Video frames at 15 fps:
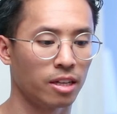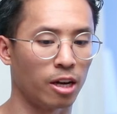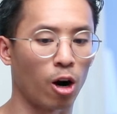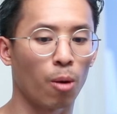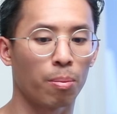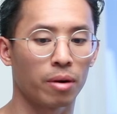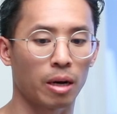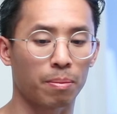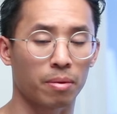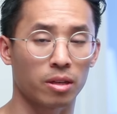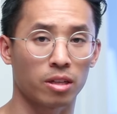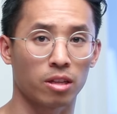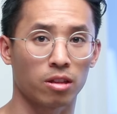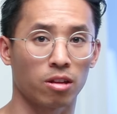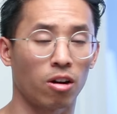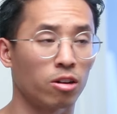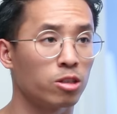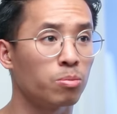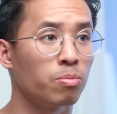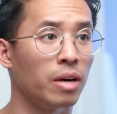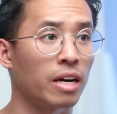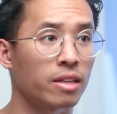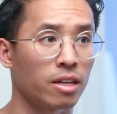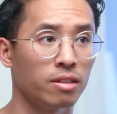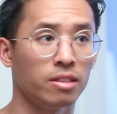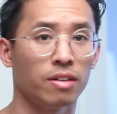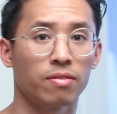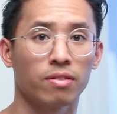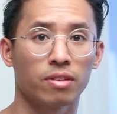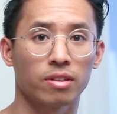they open up a large breadth of
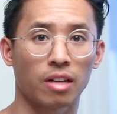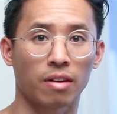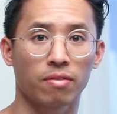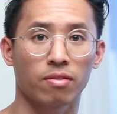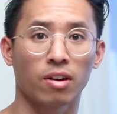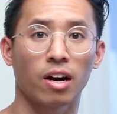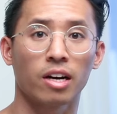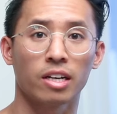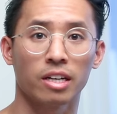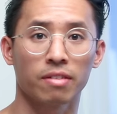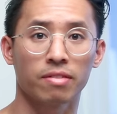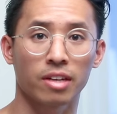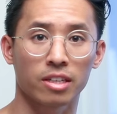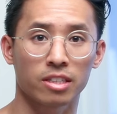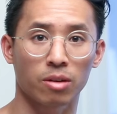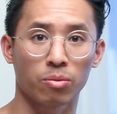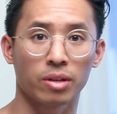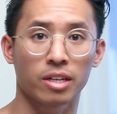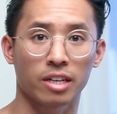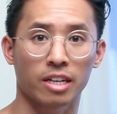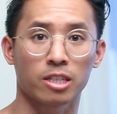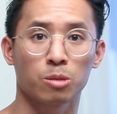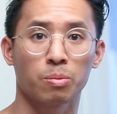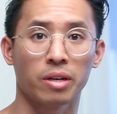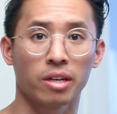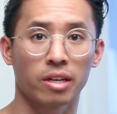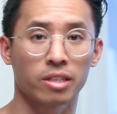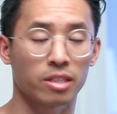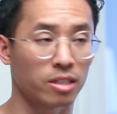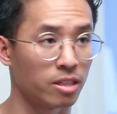different like variety of things that we can
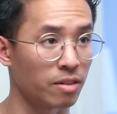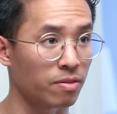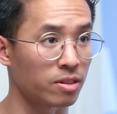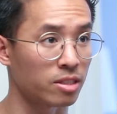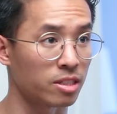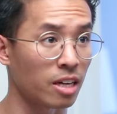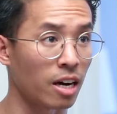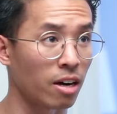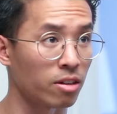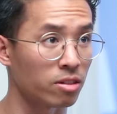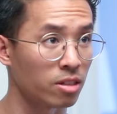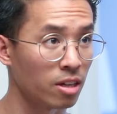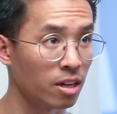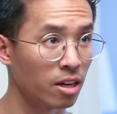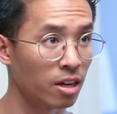experience and different styles